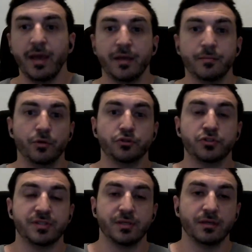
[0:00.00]
and
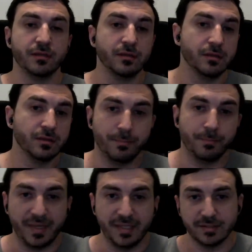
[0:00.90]
purchasing the
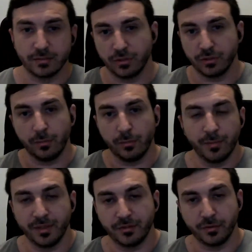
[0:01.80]
beans or the
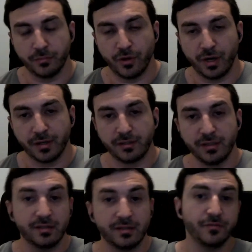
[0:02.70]
complementary product
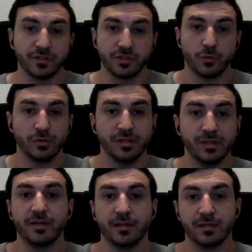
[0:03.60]
in a different store,
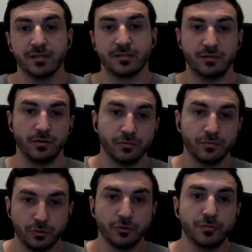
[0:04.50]
leaving his you know
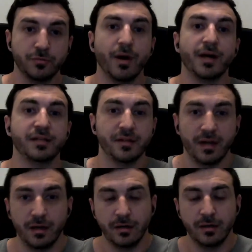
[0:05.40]
good money
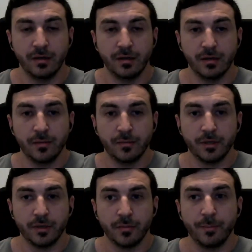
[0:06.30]
there,
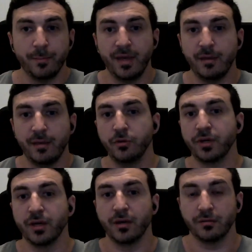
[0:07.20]
maybe
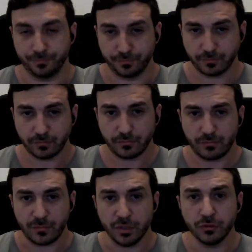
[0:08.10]
you can
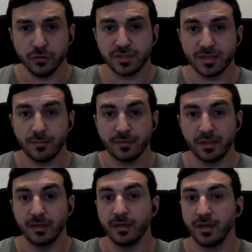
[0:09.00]
do
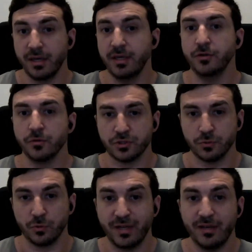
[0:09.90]
something in your
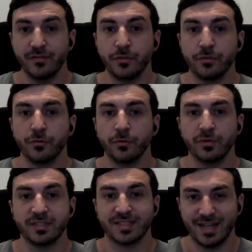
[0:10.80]
store, even though
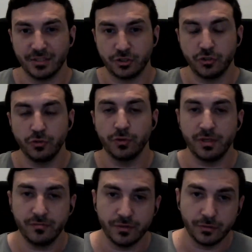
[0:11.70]
it's not your
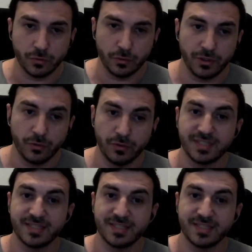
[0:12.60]
inventory or